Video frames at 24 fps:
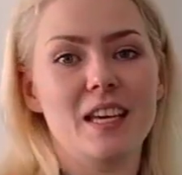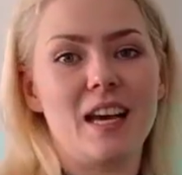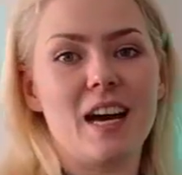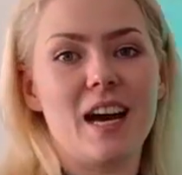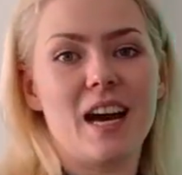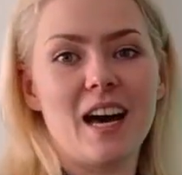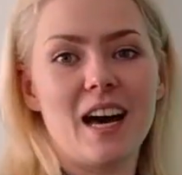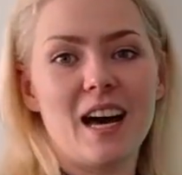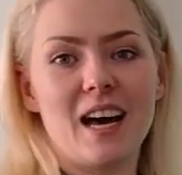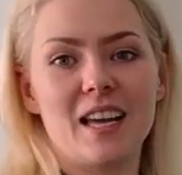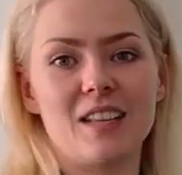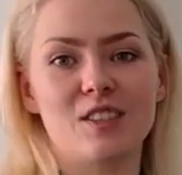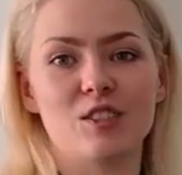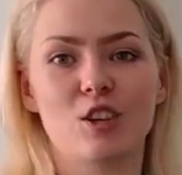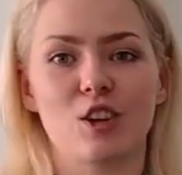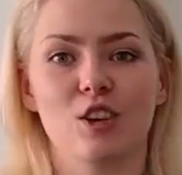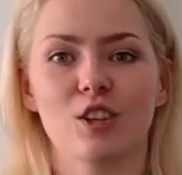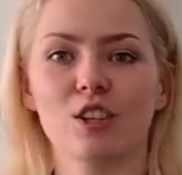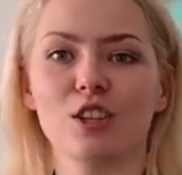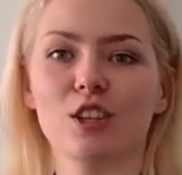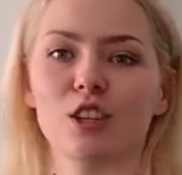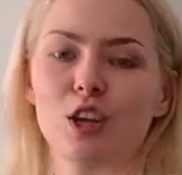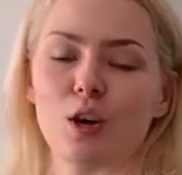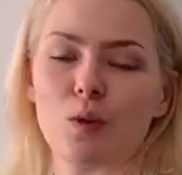It's
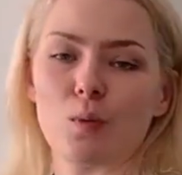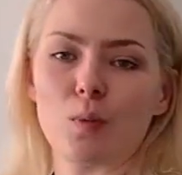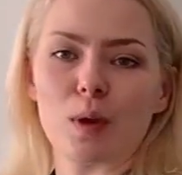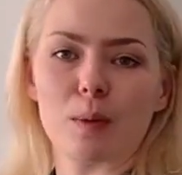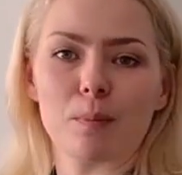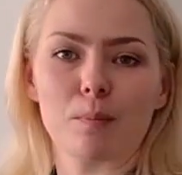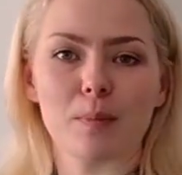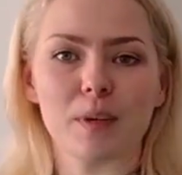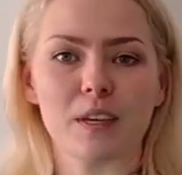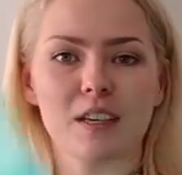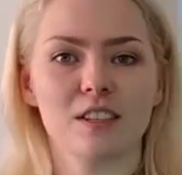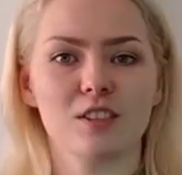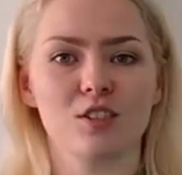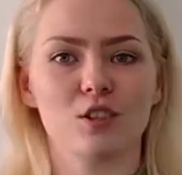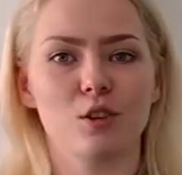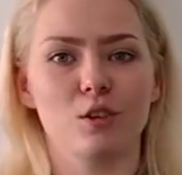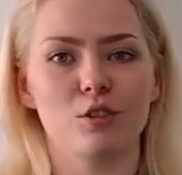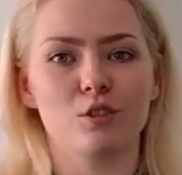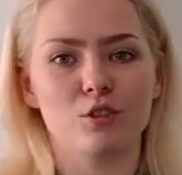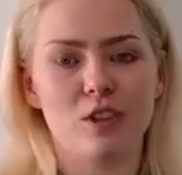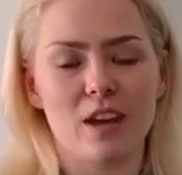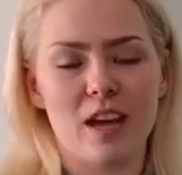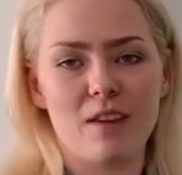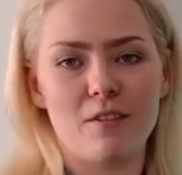called the low whip because you
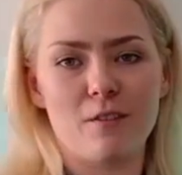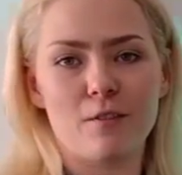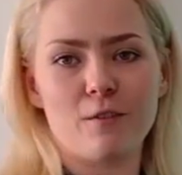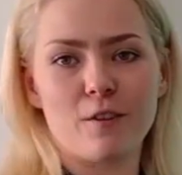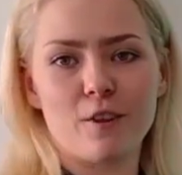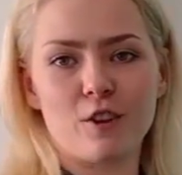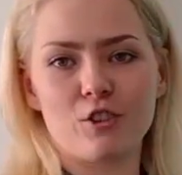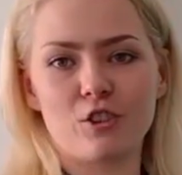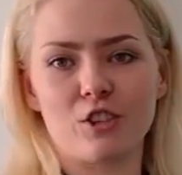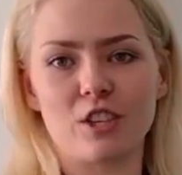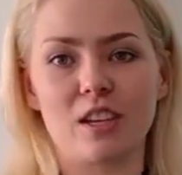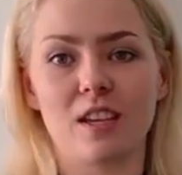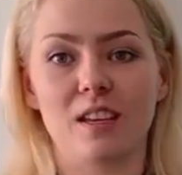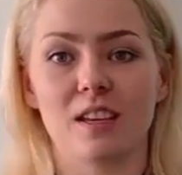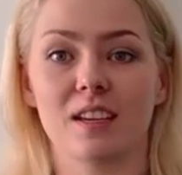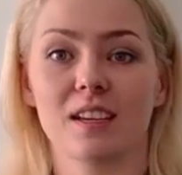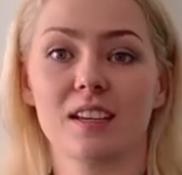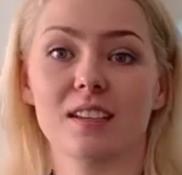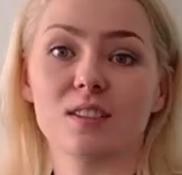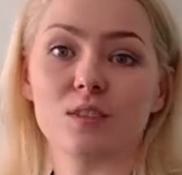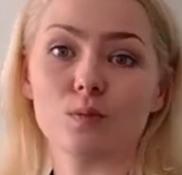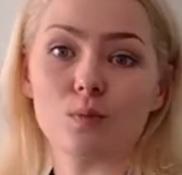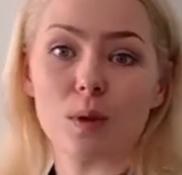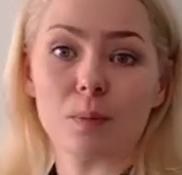also have a version that
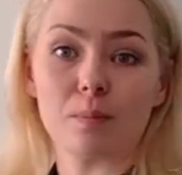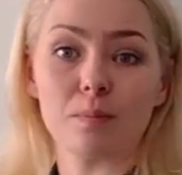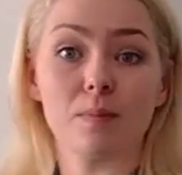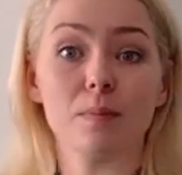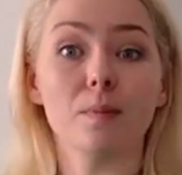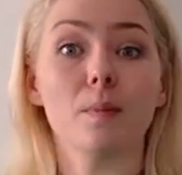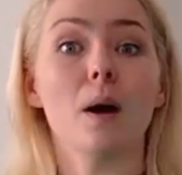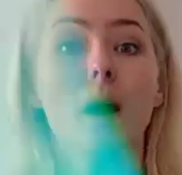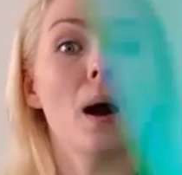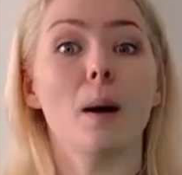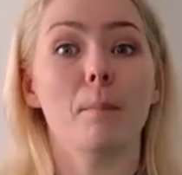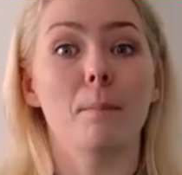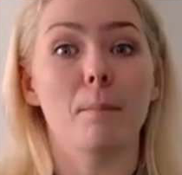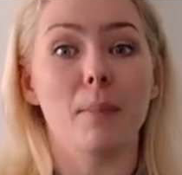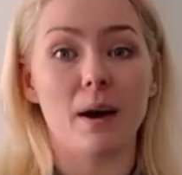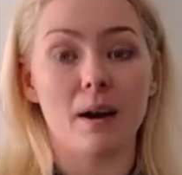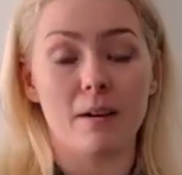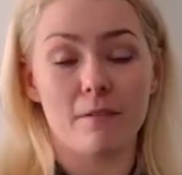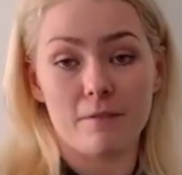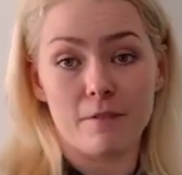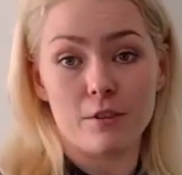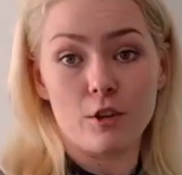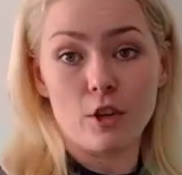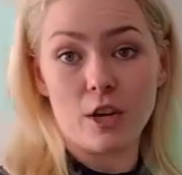is whipped
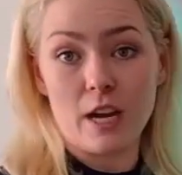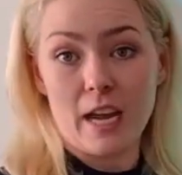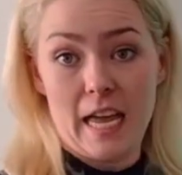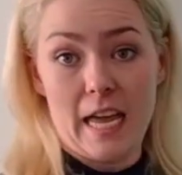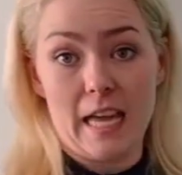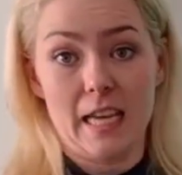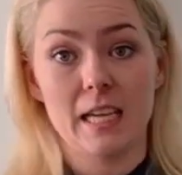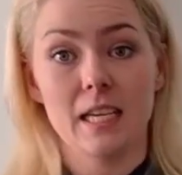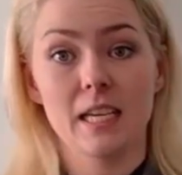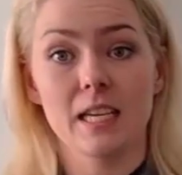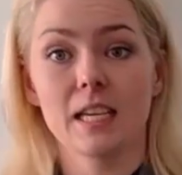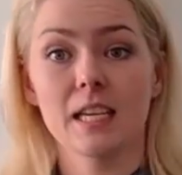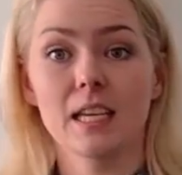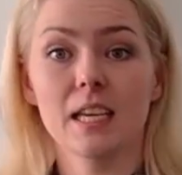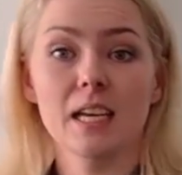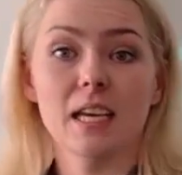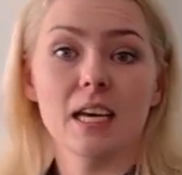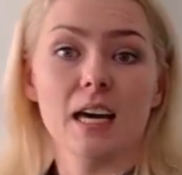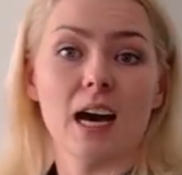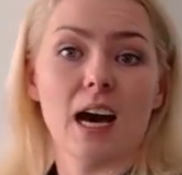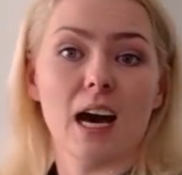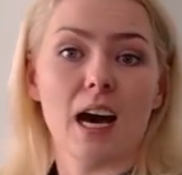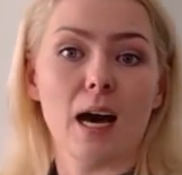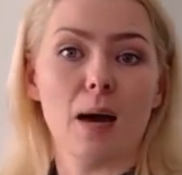above your head.
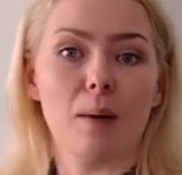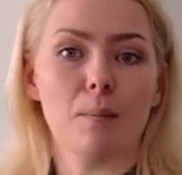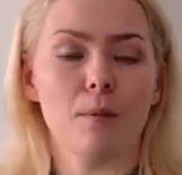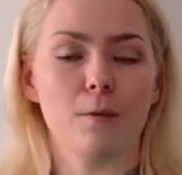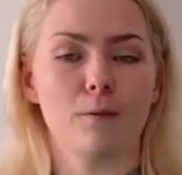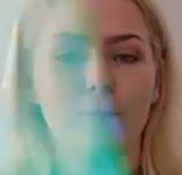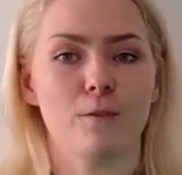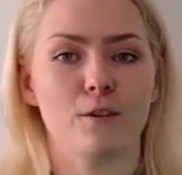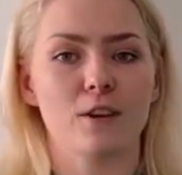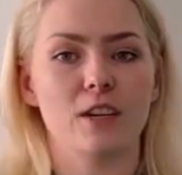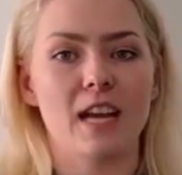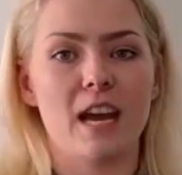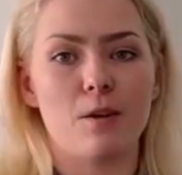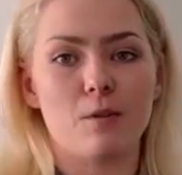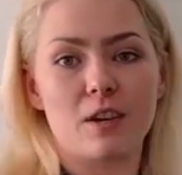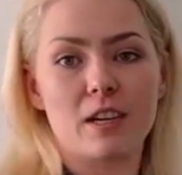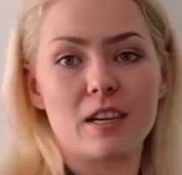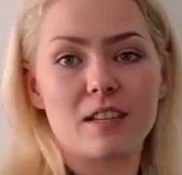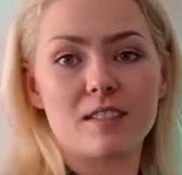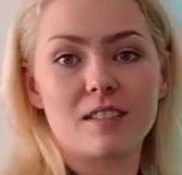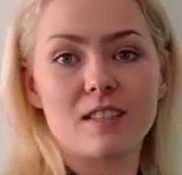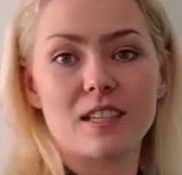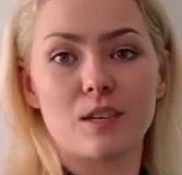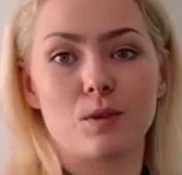But for now, we're
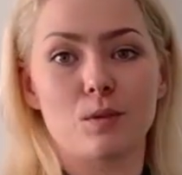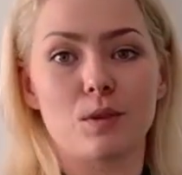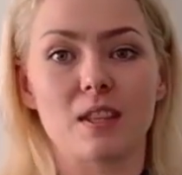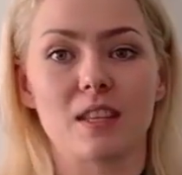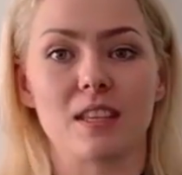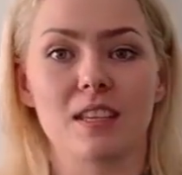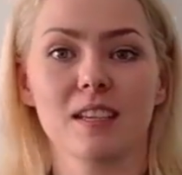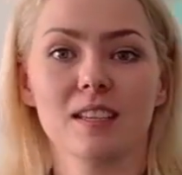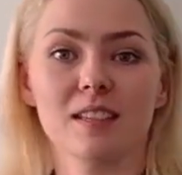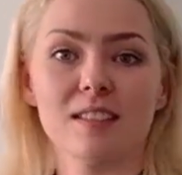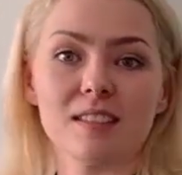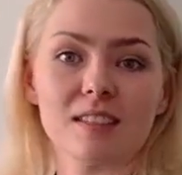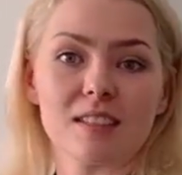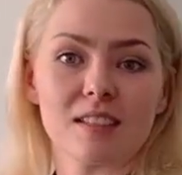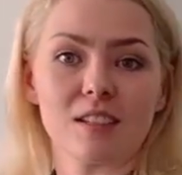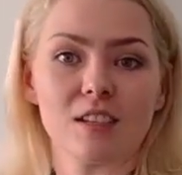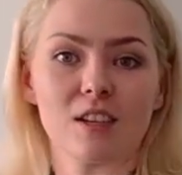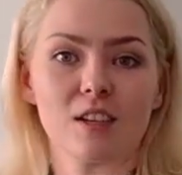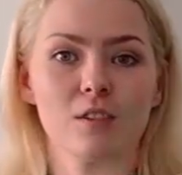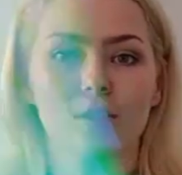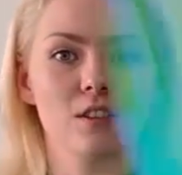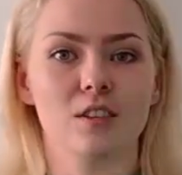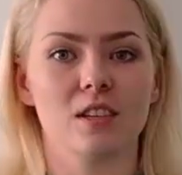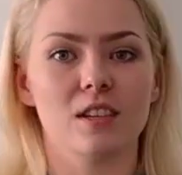gonna stick with this. You
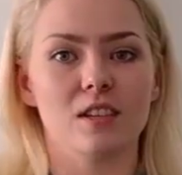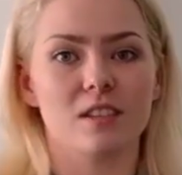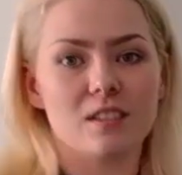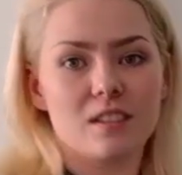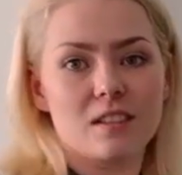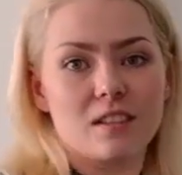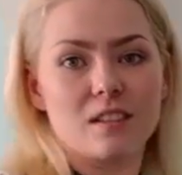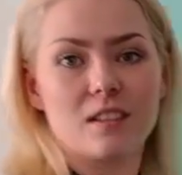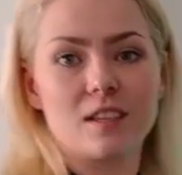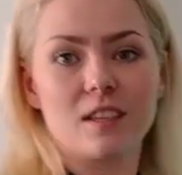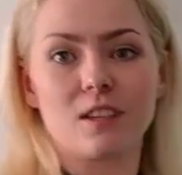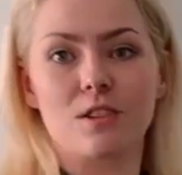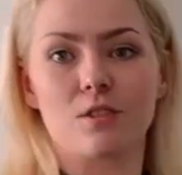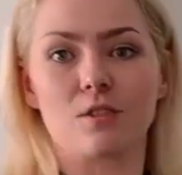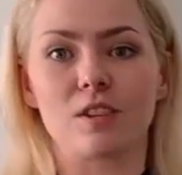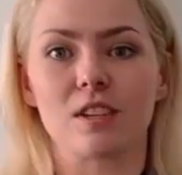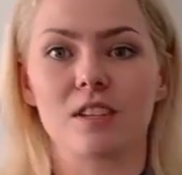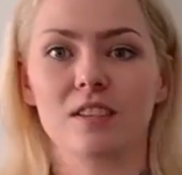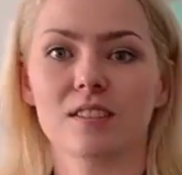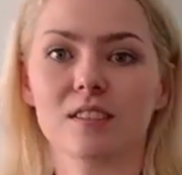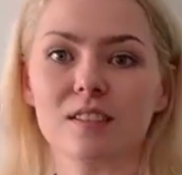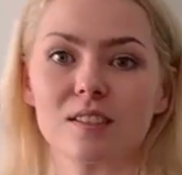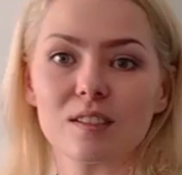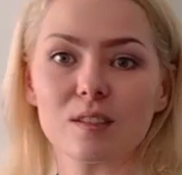know, you can
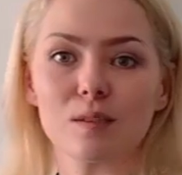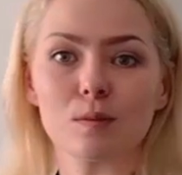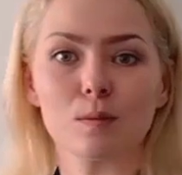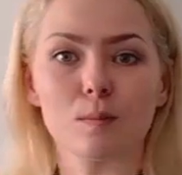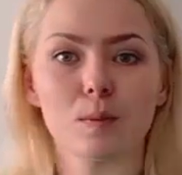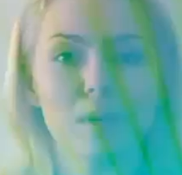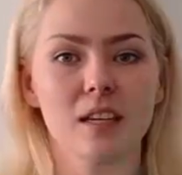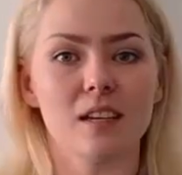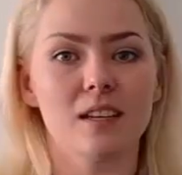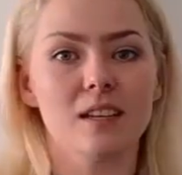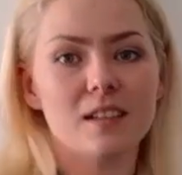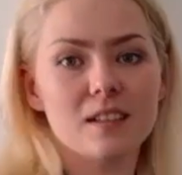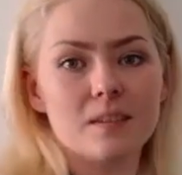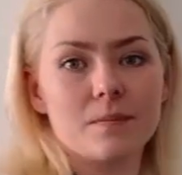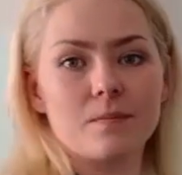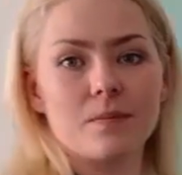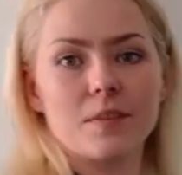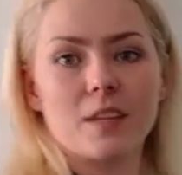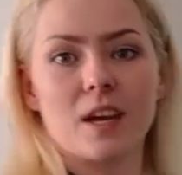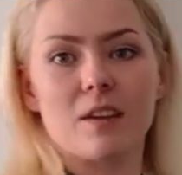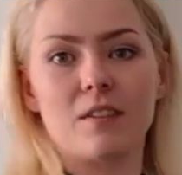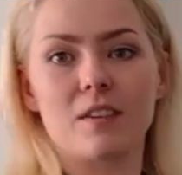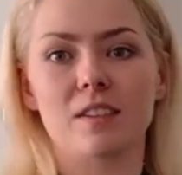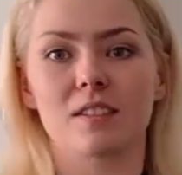increase the speed.
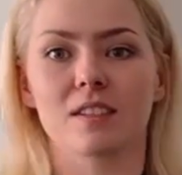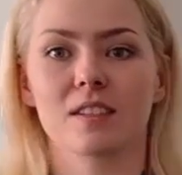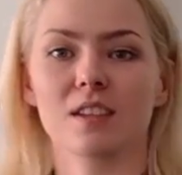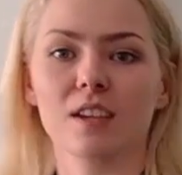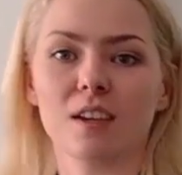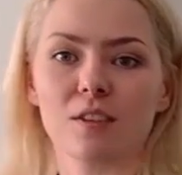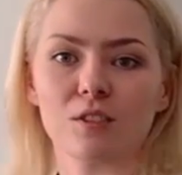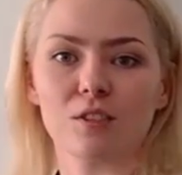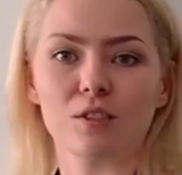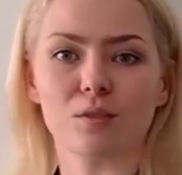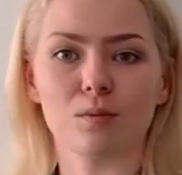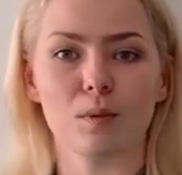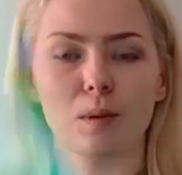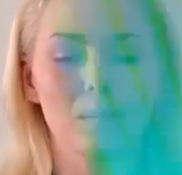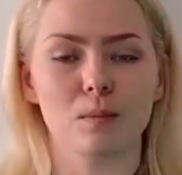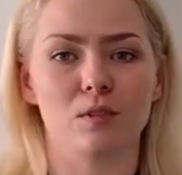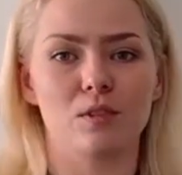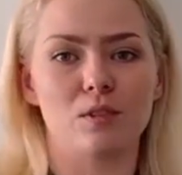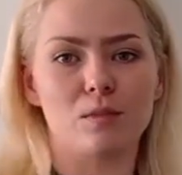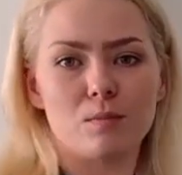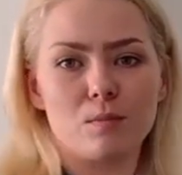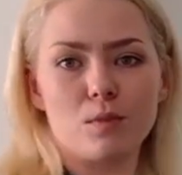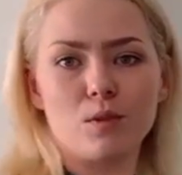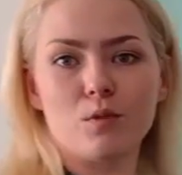Obviously, you have to remember
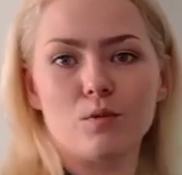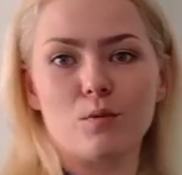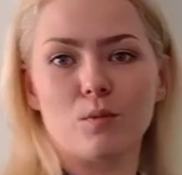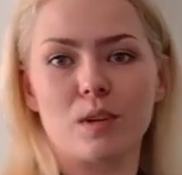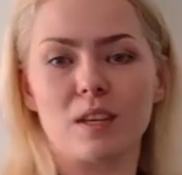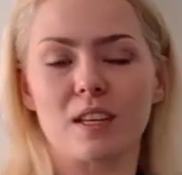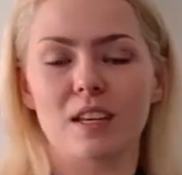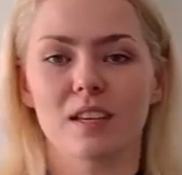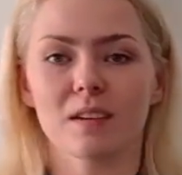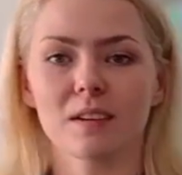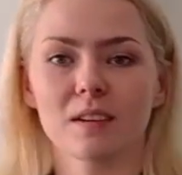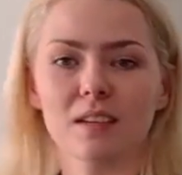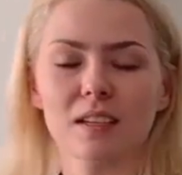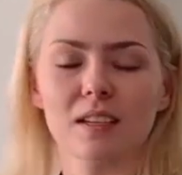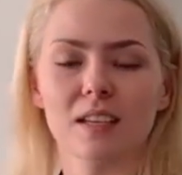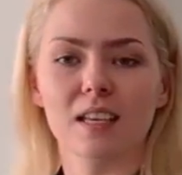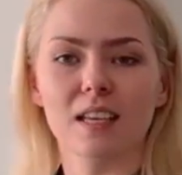to move with it.